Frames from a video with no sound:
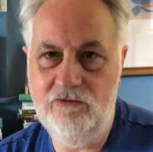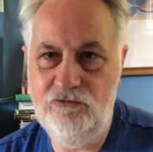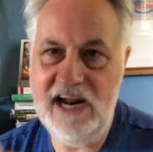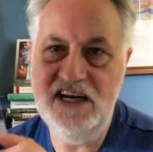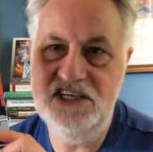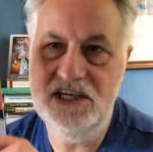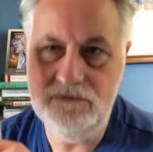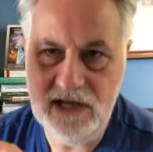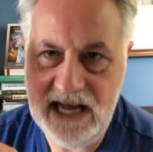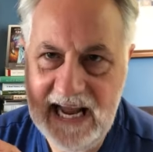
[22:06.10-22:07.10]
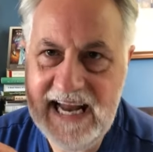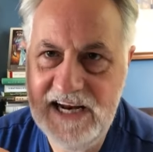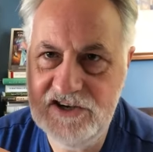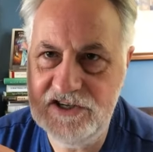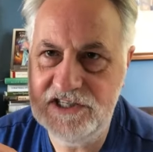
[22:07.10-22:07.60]
Radium
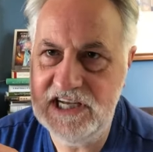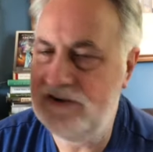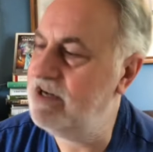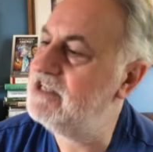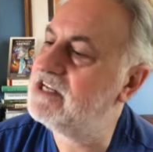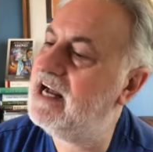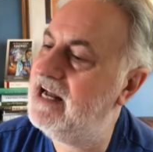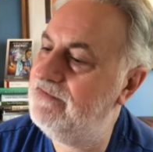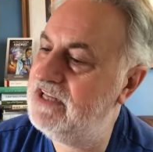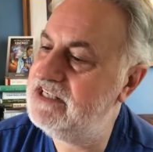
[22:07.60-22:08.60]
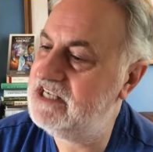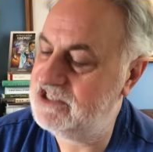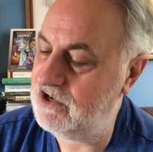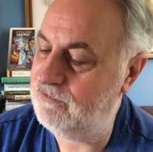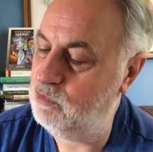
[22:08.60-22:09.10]
Age series. And this
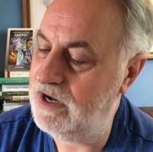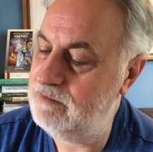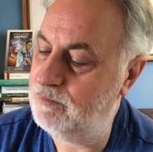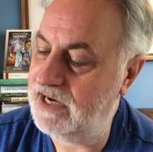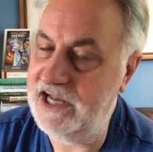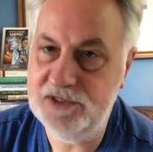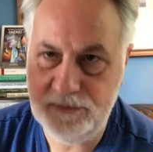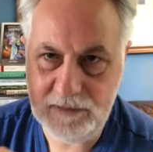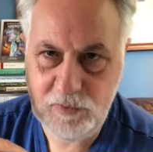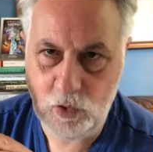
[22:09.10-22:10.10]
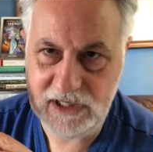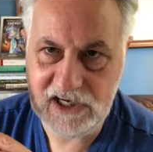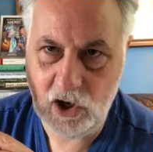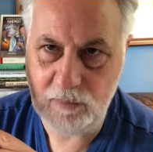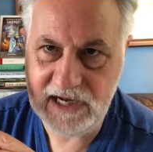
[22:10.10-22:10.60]
is Of One Blood by
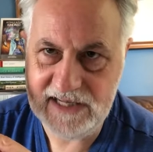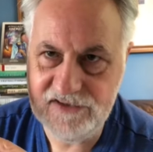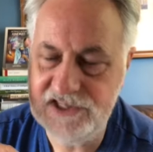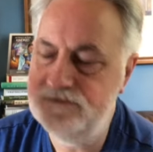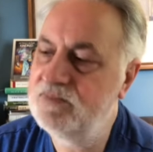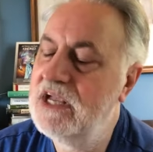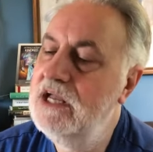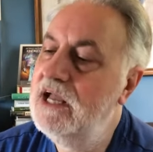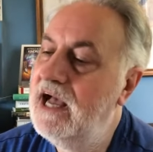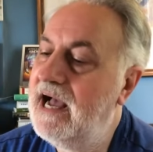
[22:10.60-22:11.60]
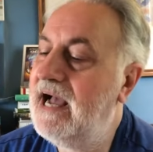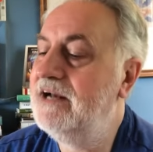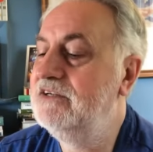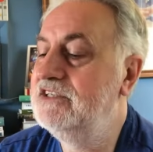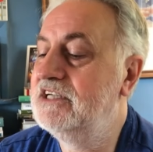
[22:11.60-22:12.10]
Pauline Hopkins.
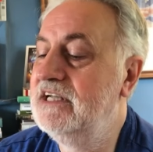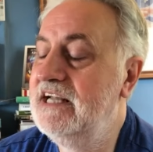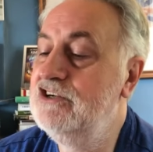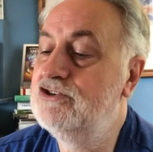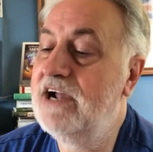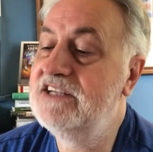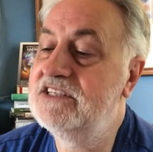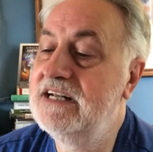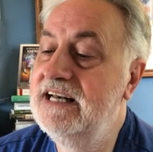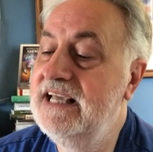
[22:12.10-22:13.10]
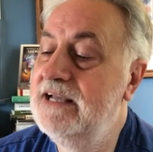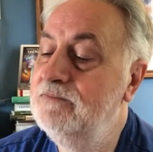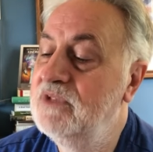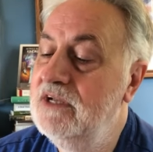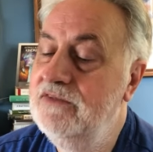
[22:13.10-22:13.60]
And interestingly,
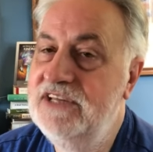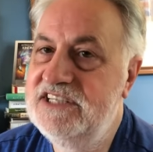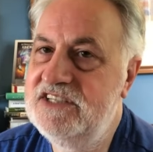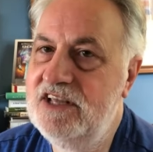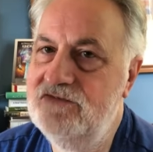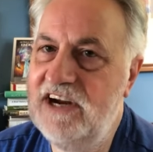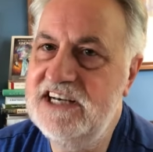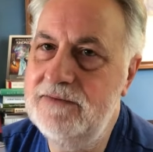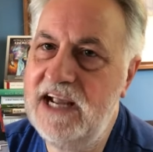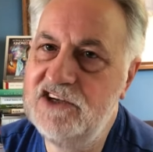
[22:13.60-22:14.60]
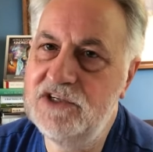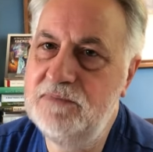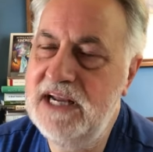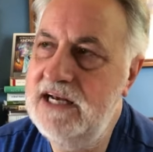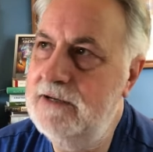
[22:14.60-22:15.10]
the Radium Age has
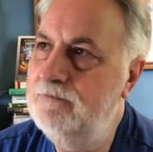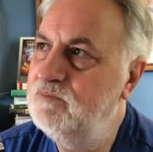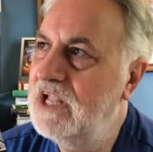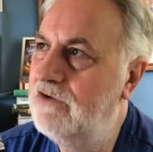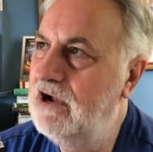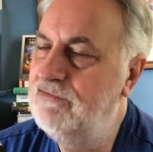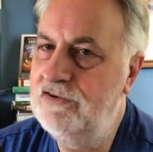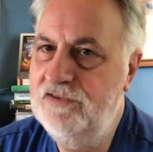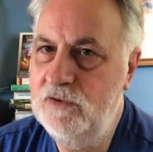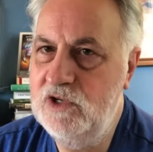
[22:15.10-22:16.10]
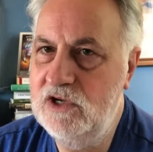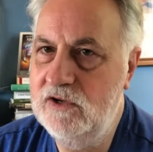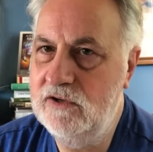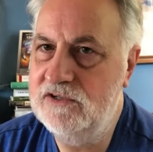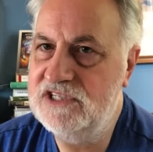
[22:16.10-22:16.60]
been around for a few
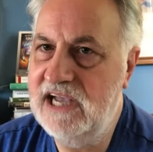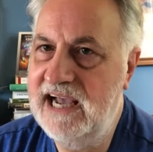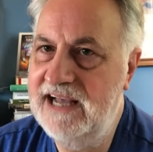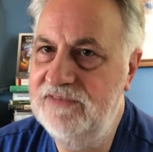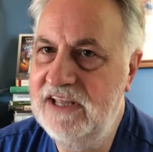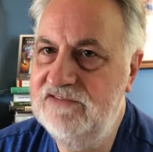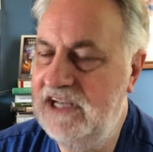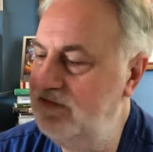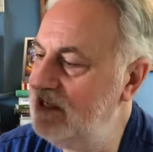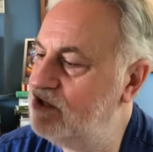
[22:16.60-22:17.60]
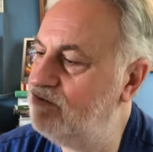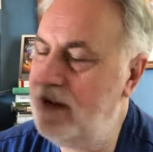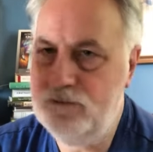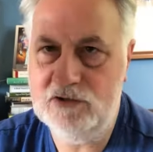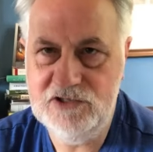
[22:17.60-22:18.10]
years, and they've done these
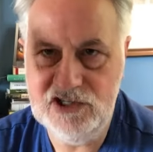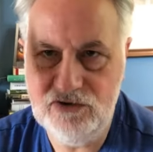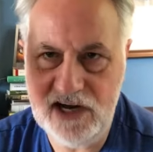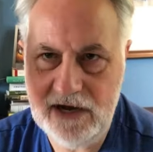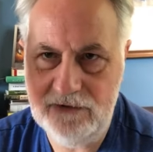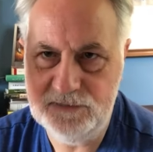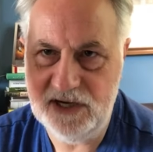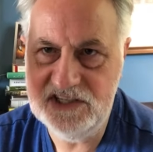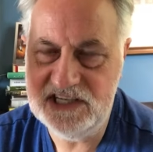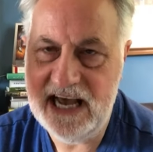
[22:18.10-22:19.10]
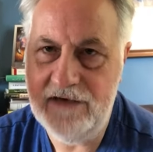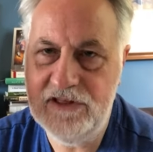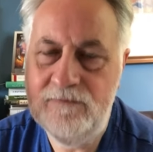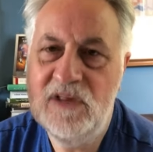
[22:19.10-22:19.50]
great books, these great covers by Seth.